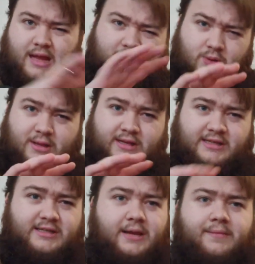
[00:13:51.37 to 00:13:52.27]
that's where
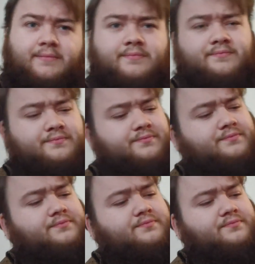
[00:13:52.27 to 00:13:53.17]
these sit.
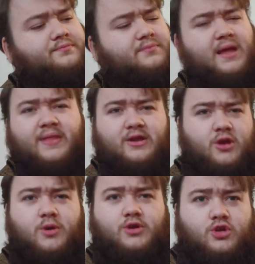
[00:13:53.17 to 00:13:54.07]
And they
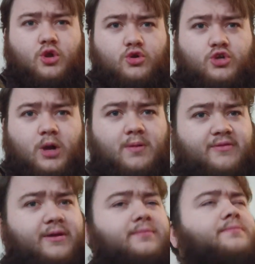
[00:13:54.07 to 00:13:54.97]
do a good job
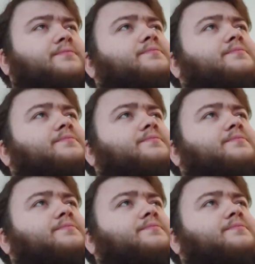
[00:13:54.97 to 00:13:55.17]
of it.